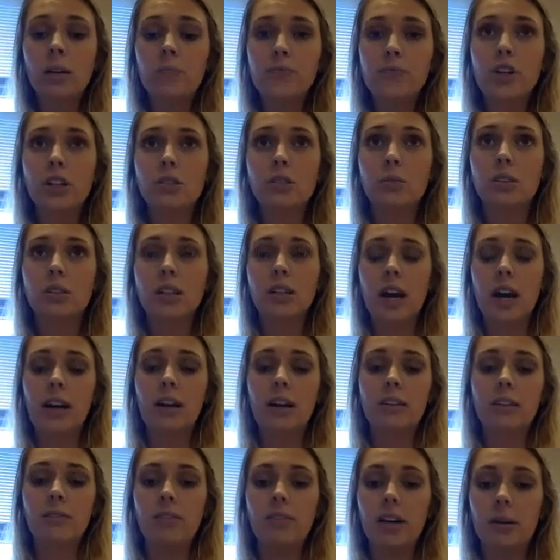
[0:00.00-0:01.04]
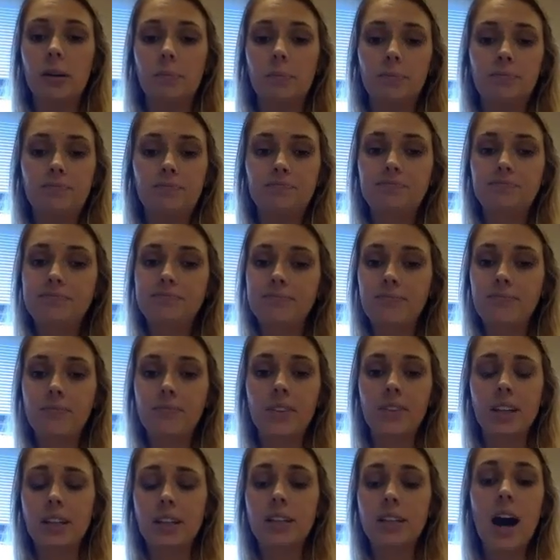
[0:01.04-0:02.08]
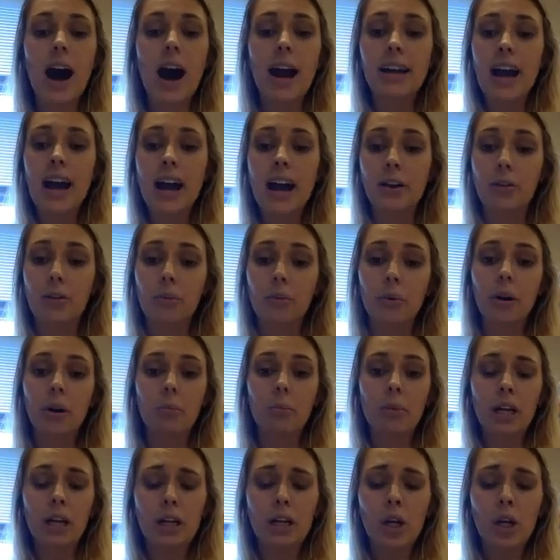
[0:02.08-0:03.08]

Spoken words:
just was kind of a guide out of the room.